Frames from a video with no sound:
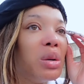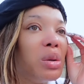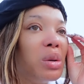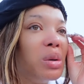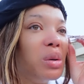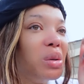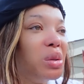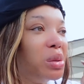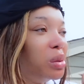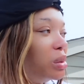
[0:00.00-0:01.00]

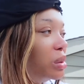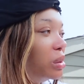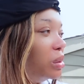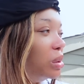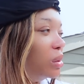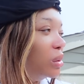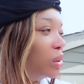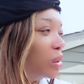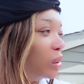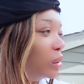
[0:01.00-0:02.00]

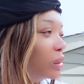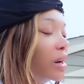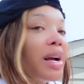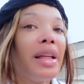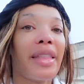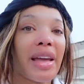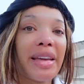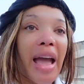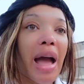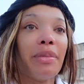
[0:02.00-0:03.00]
Oh, they
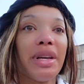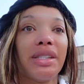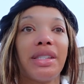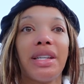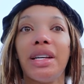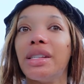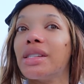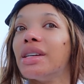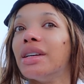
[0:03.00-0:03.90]
got me, sis.